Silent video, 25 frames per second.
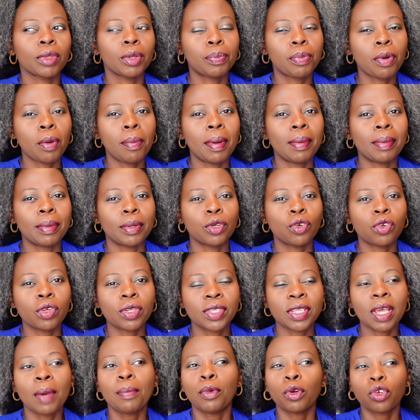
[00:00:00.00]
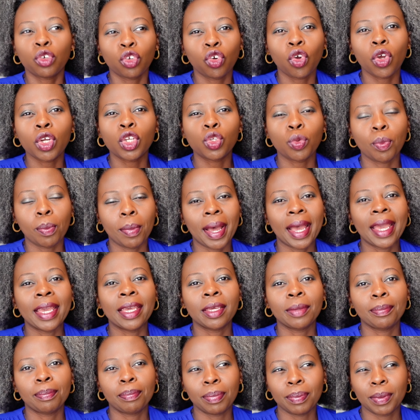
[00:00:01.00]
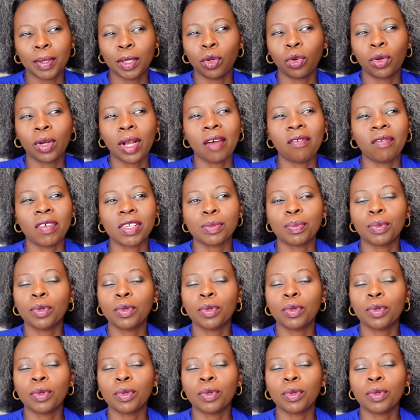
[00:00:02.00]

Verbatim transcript: probably not say I'm not going to buy pillow covers